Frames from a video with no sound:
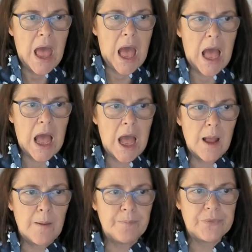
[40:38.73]

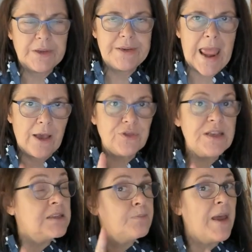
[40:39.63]
Now,
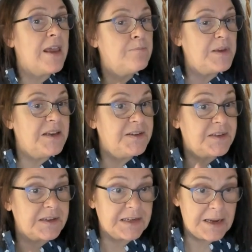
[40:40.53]
this may be
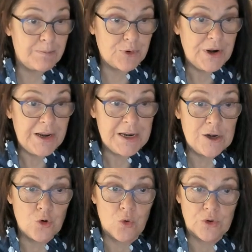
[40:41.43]
deliberate
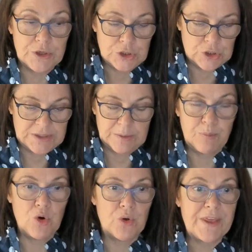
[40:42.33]
in order to
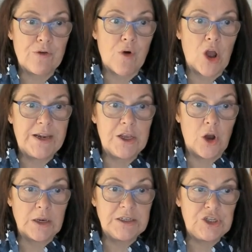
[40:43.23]
support their
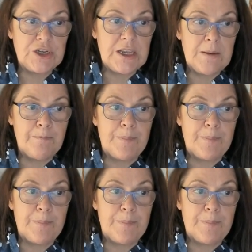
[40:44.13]
ideology,